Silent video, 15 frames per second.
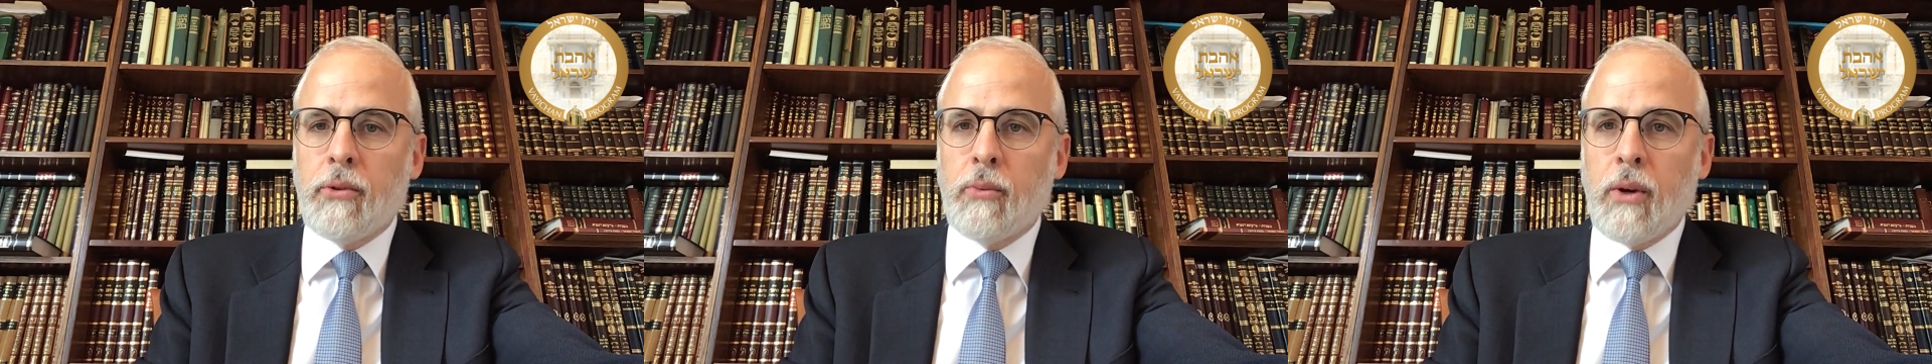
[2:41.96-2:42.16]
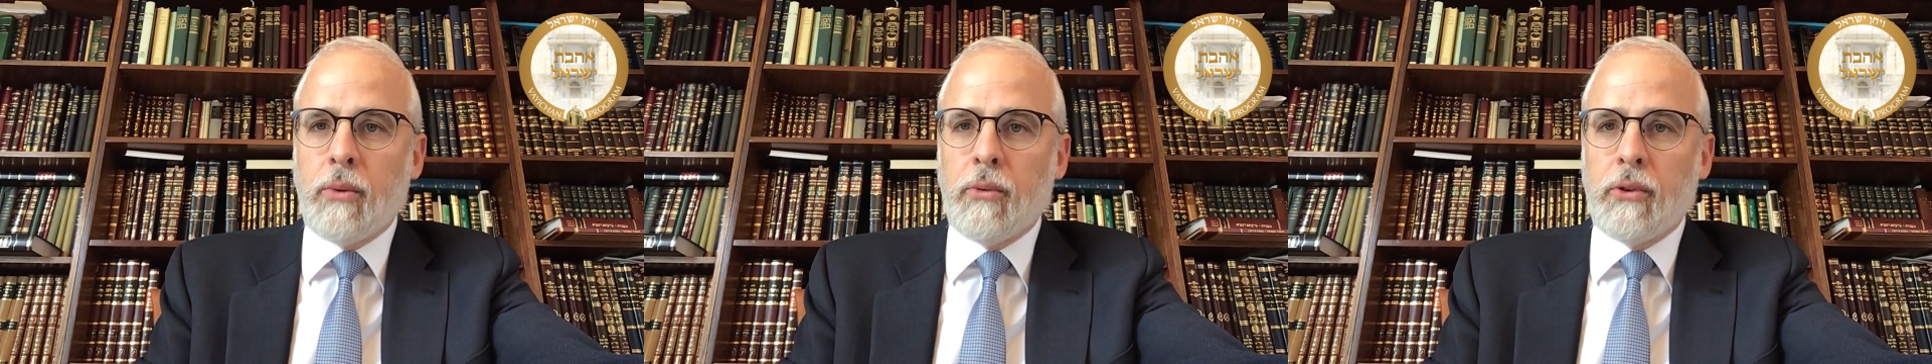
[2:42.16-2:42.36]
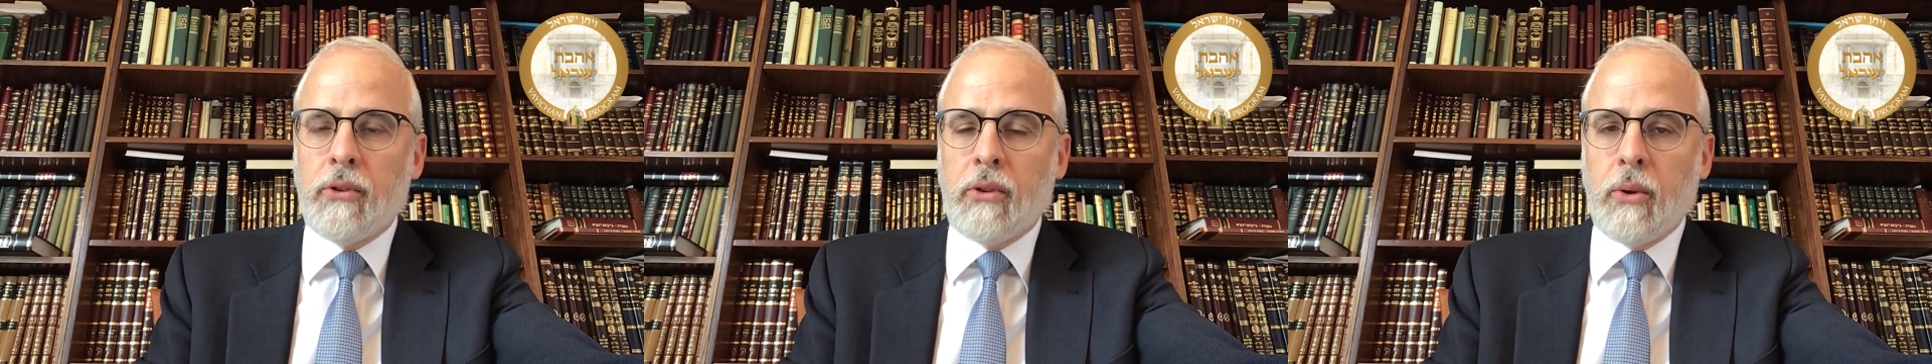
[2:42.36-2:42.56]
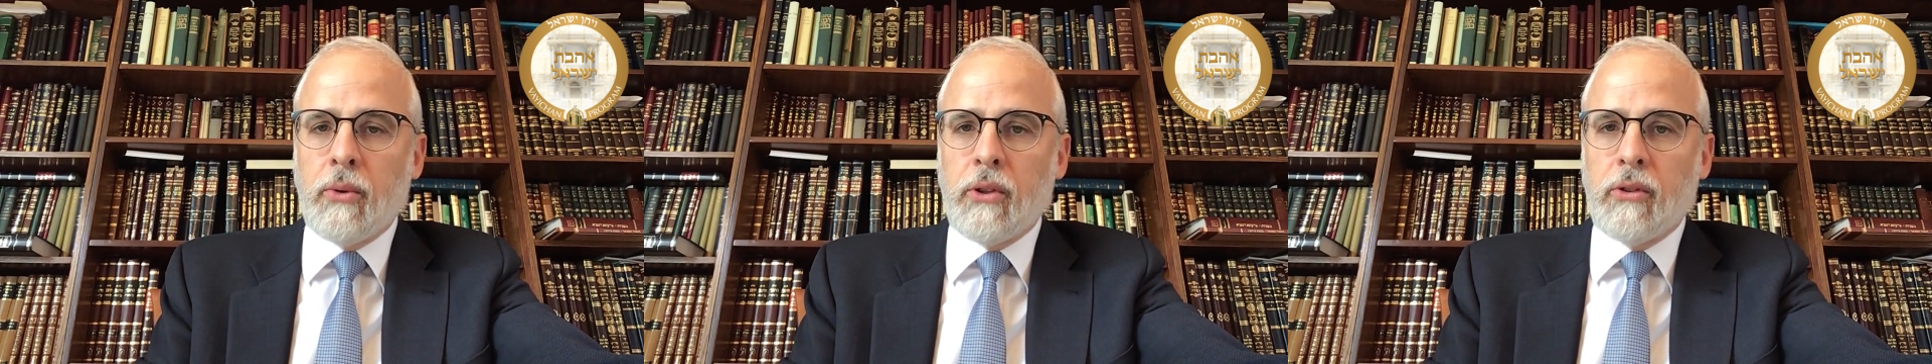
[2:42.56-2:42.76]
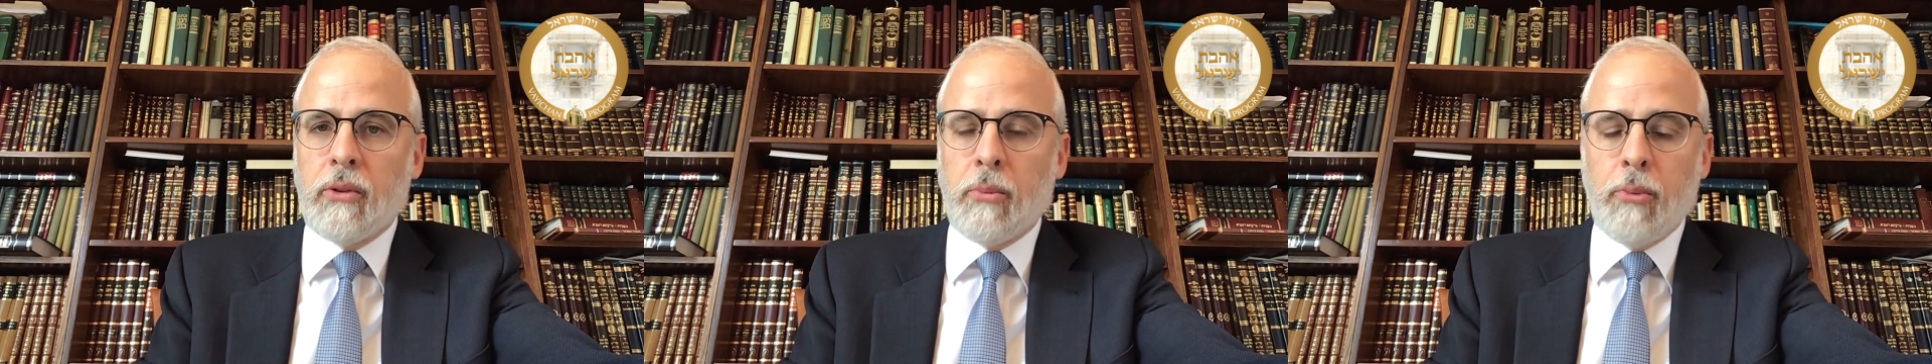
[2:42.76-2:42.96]
what was so
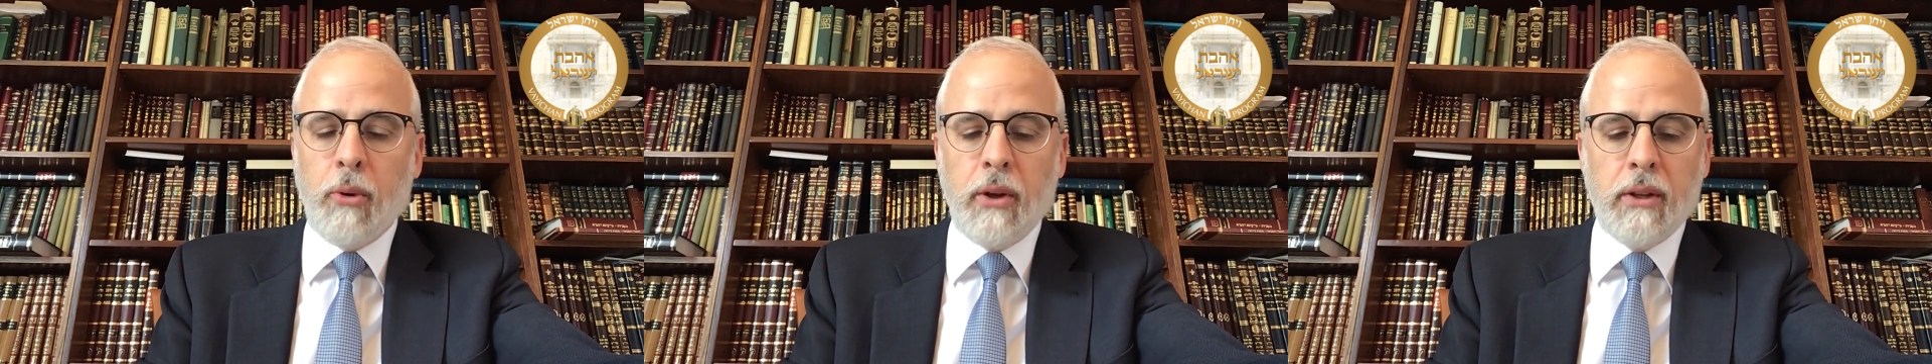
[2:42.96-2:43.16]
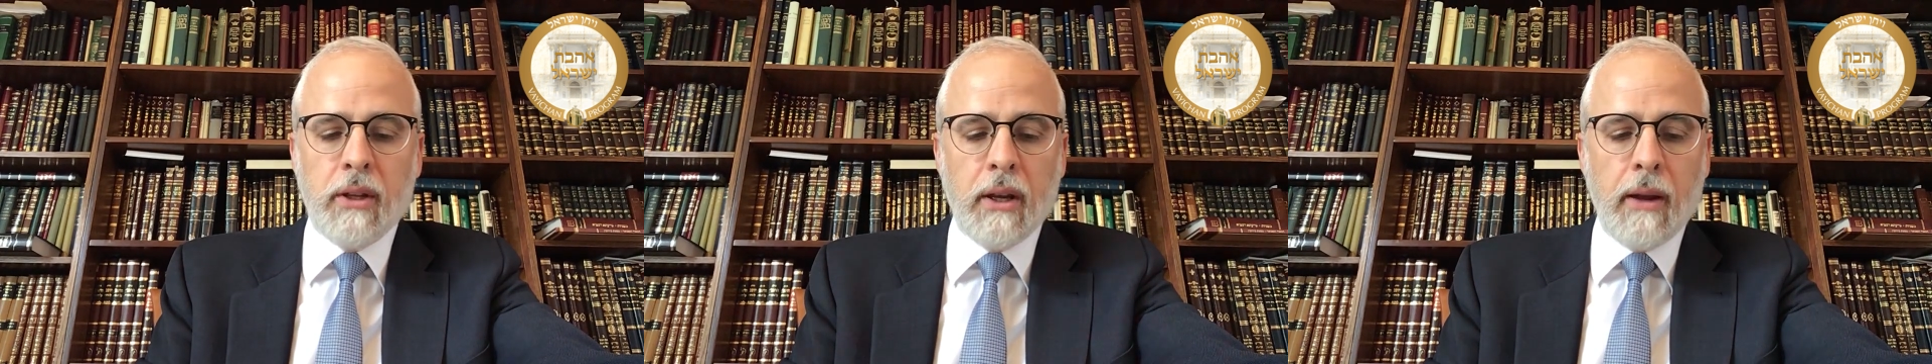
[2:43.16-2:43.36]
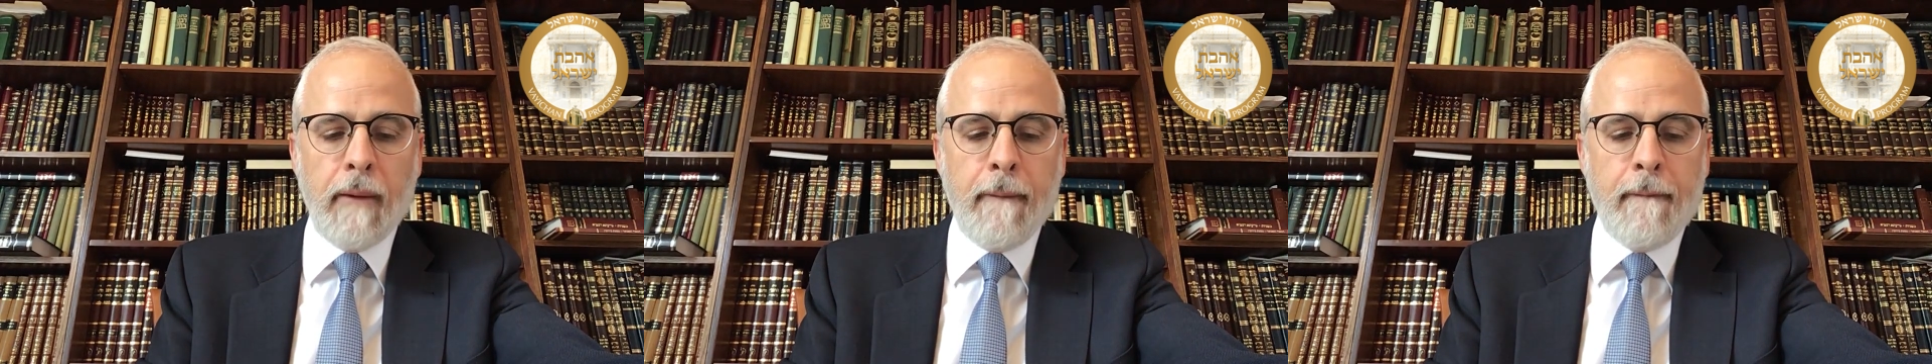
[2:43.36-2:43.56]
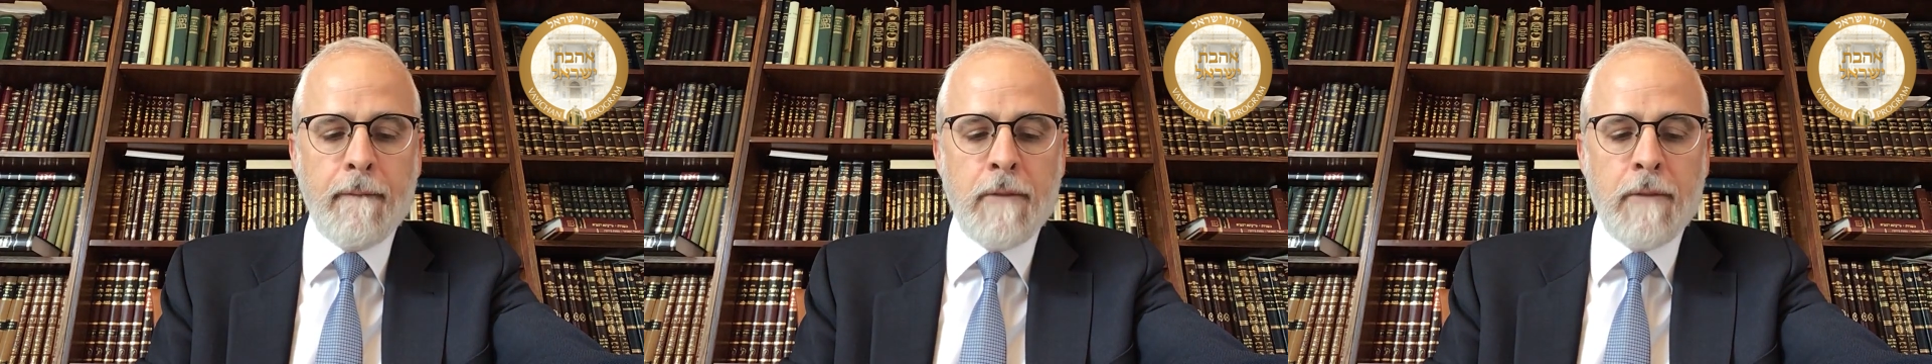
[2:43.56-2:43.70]
disappointing.